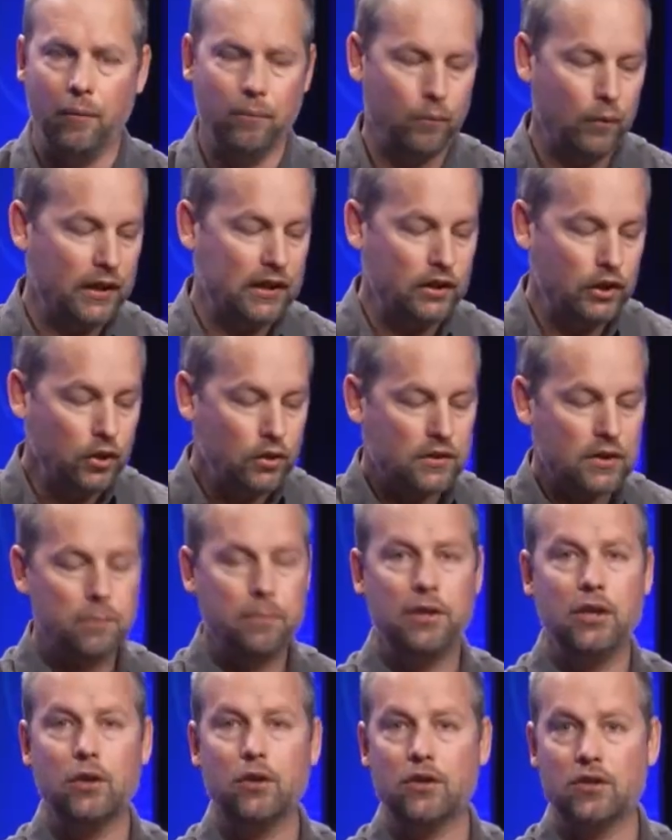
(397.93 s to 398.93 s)
we could use
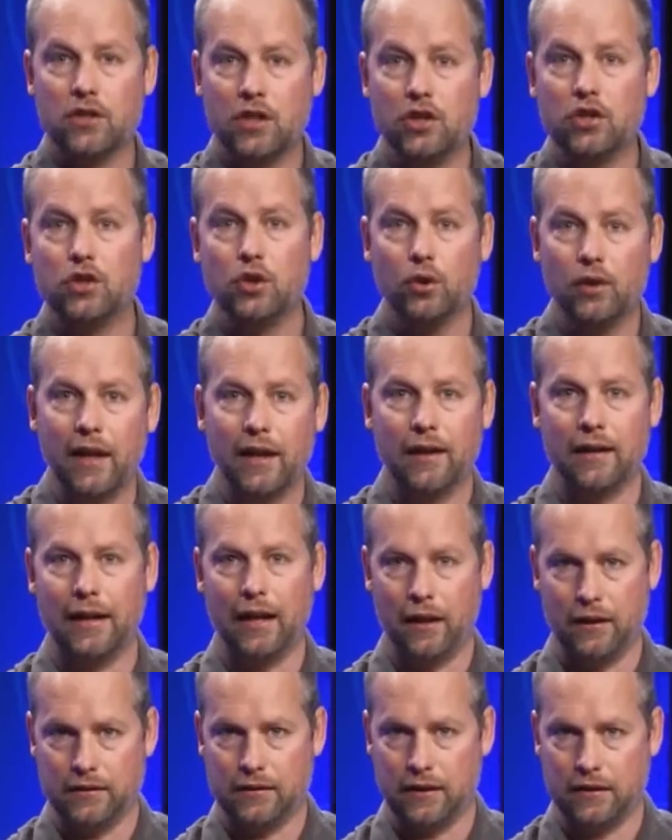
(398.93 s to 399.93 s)
computers to do that
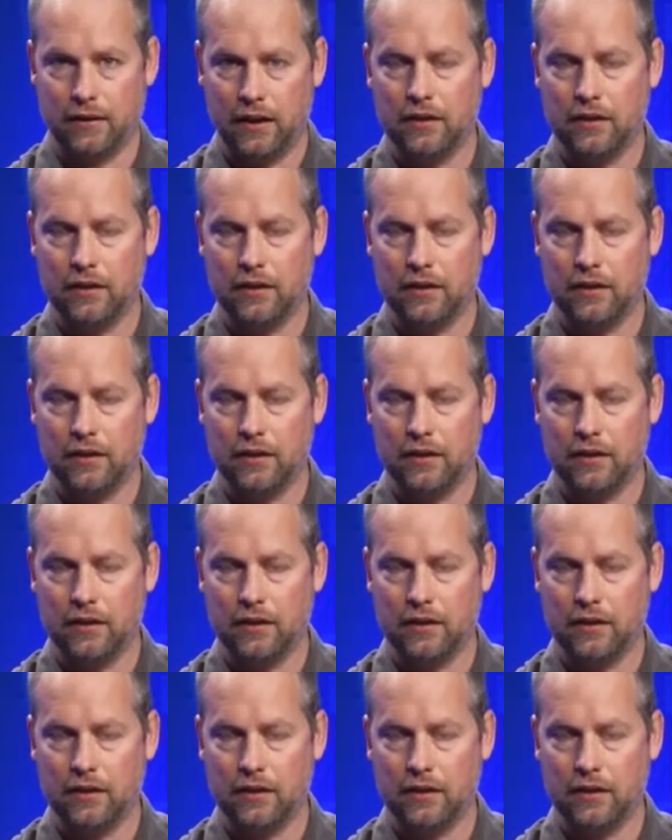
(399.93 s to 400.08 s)
analysis.